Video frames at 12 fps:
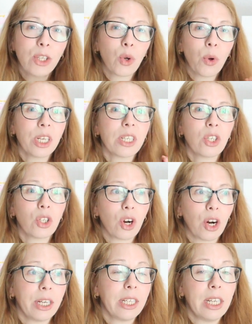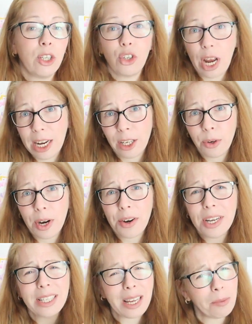it's going to start in
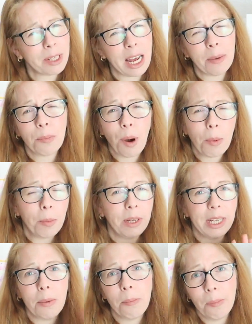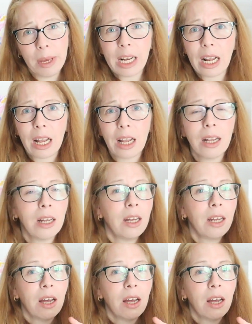January, sometime probably middle